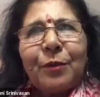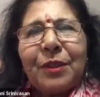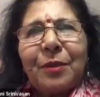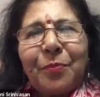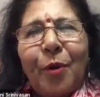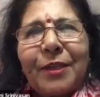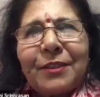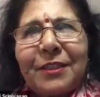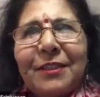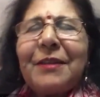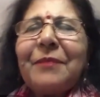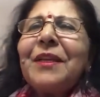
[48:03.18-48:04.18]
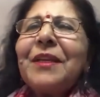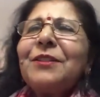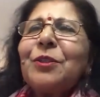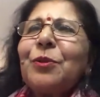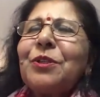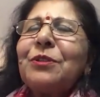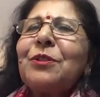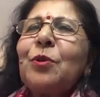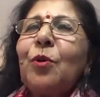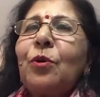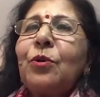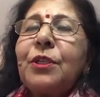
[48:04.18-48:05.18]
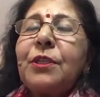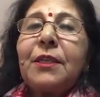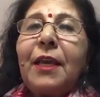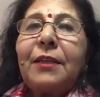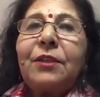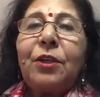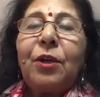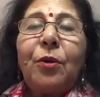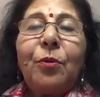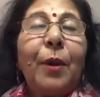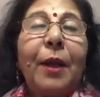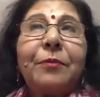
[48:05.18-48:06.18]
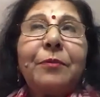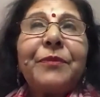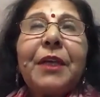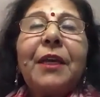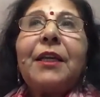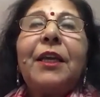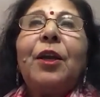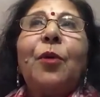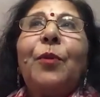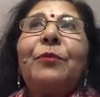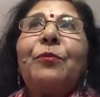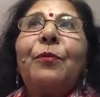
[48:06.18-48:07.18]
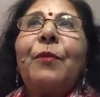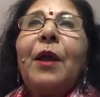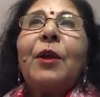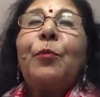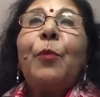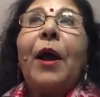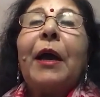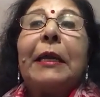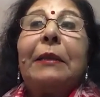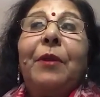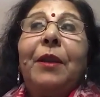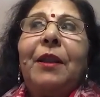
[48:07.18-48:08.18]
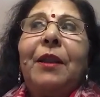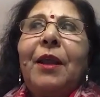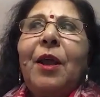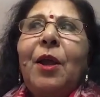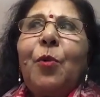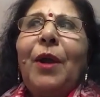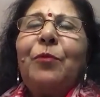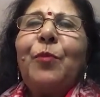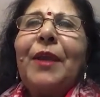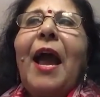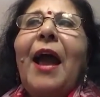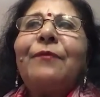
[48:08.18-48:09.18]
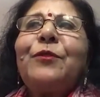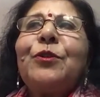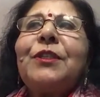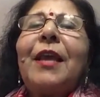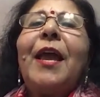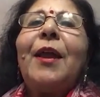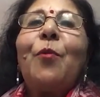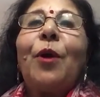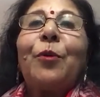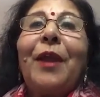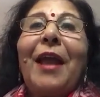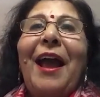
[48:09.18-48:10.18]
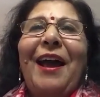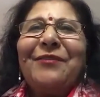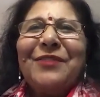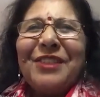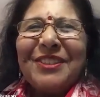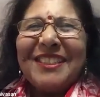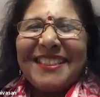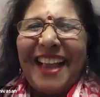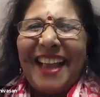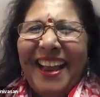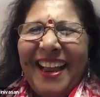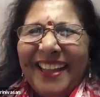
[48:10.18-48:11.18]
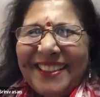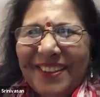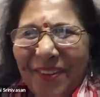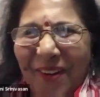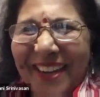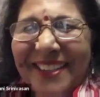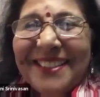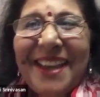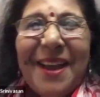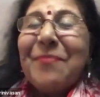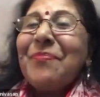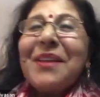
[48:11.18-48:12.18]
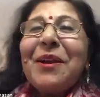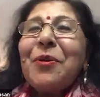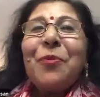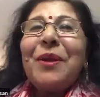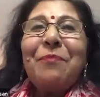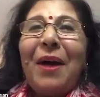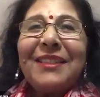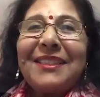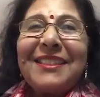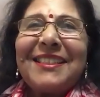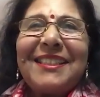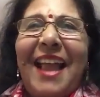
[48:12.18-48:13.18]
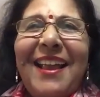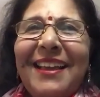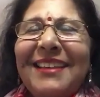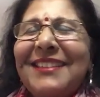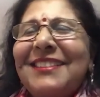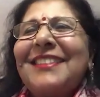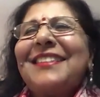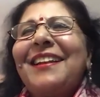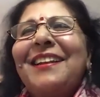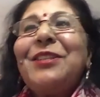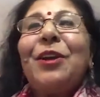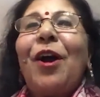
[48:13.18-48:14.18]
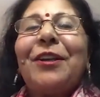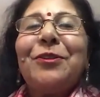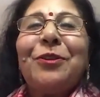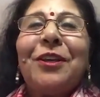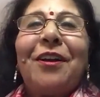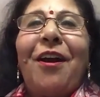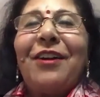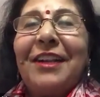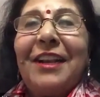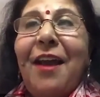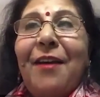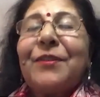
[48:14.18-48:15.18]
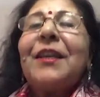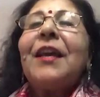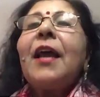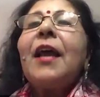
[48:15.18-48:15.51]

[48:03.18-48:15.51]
with the president? So she said, you know, well, you know, when we have to say what we have to say at the right time, we must say it, she said. And she got into the car and left.